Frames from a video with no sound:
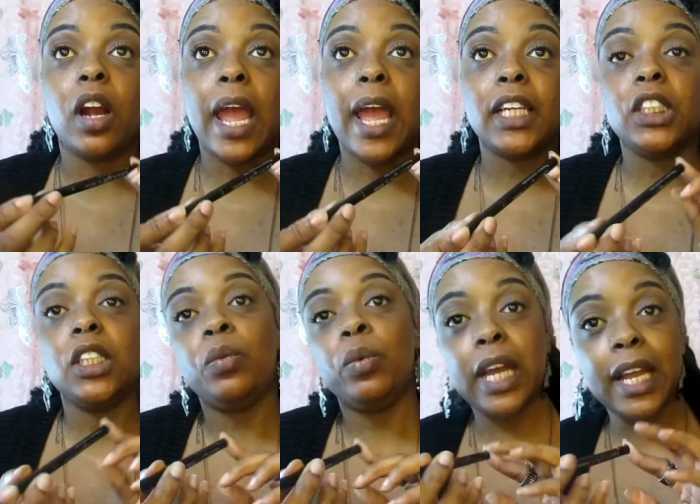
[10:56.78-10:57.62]
else
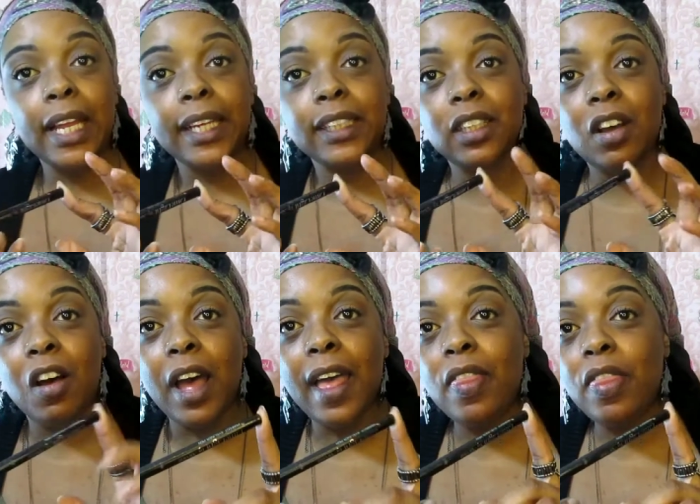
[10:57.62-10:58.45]
what I like to
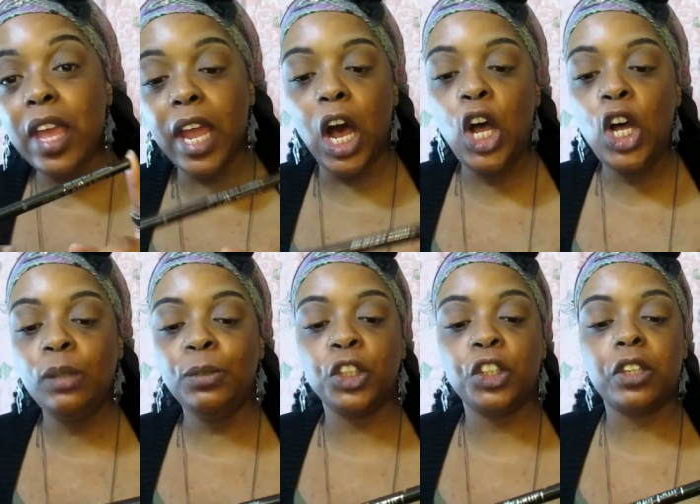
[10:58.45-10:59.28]
call the
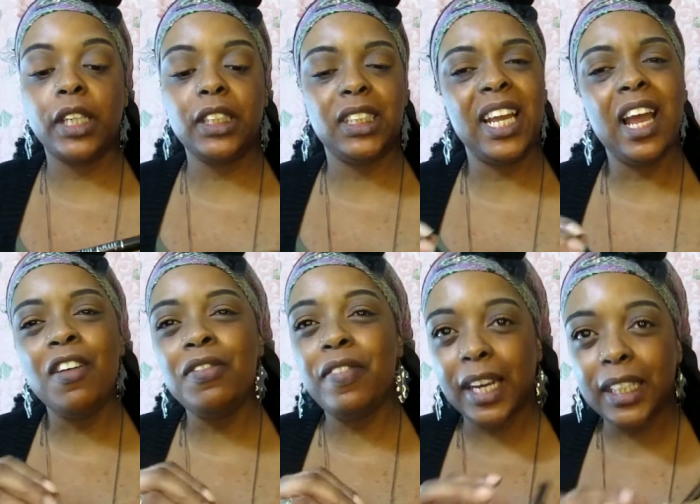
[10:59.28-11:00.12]
home stretch. See how
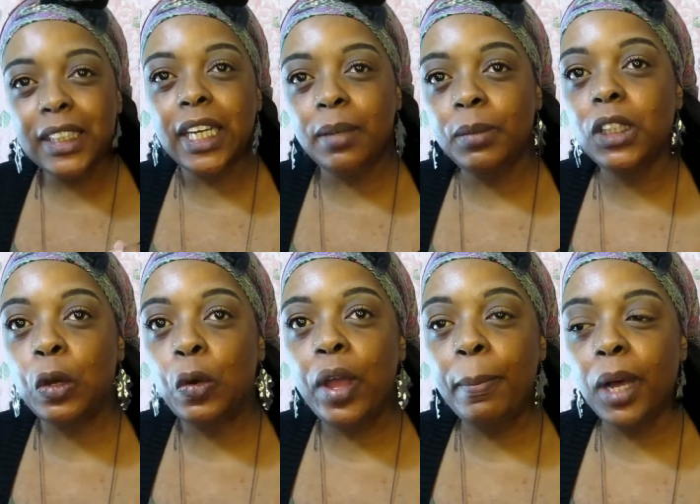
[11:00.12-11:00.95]
fast time is
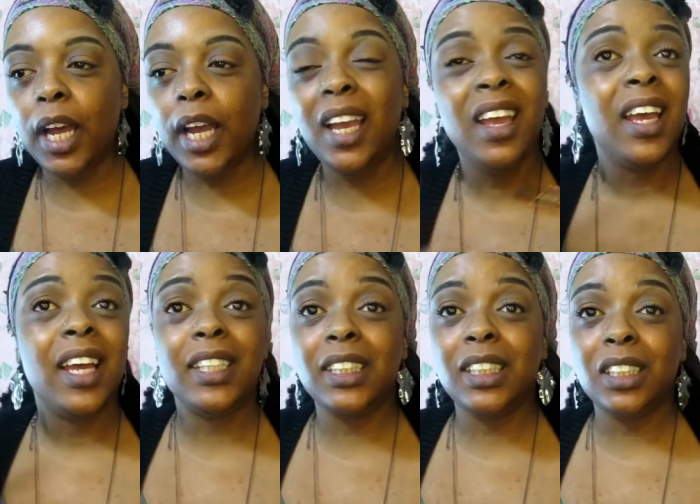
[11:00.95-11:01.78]
going by?
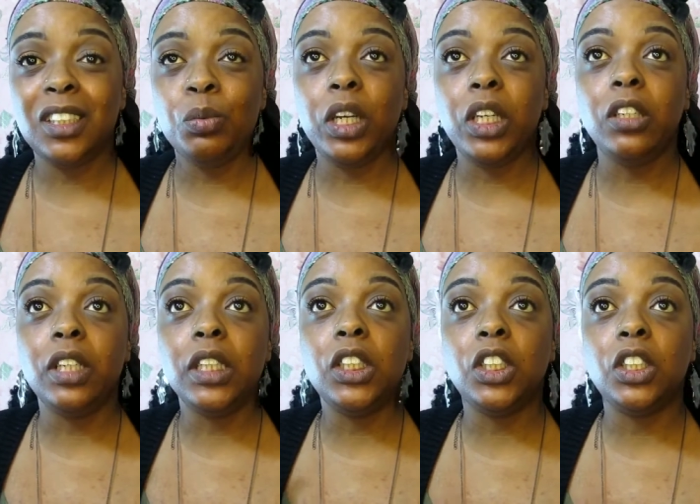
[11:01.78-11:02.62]
And this is what you
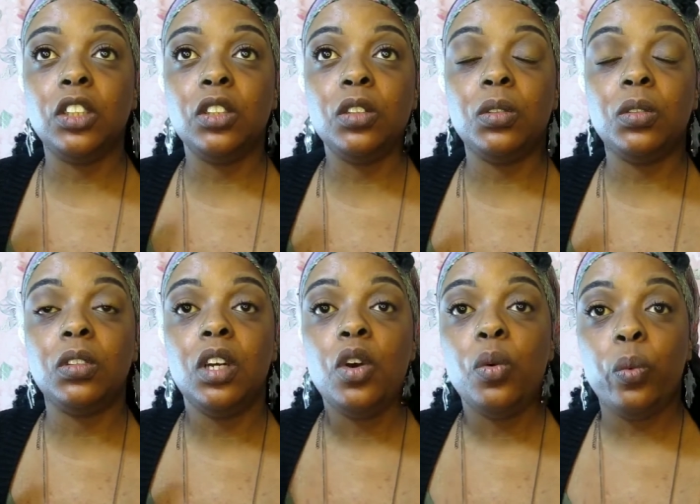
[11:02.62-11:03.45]
can do
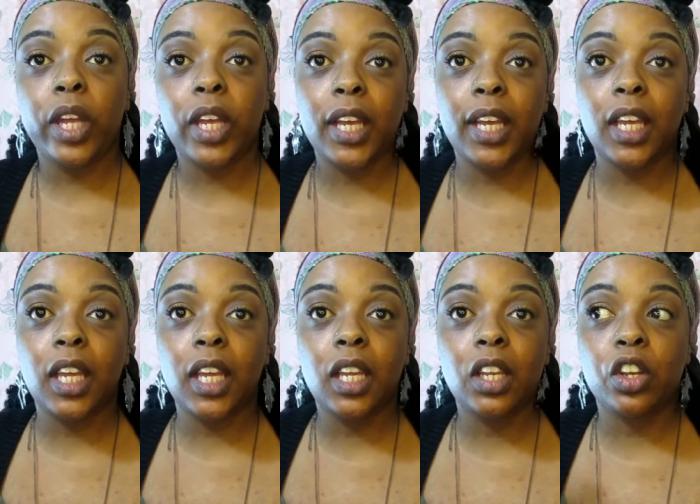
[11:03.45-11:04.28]

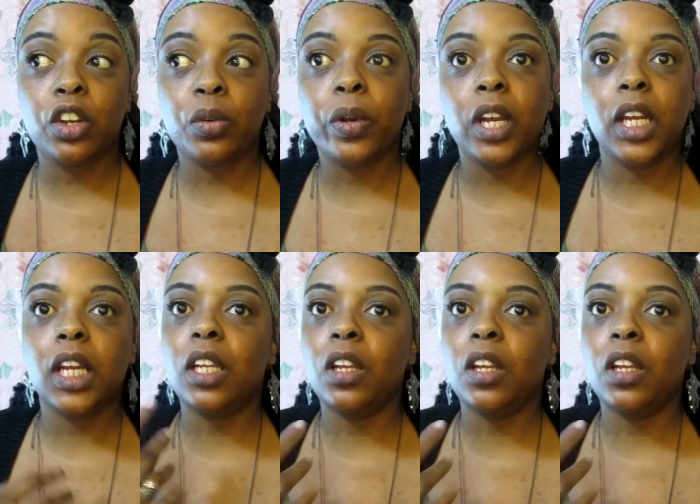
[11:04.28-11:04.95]
when you're running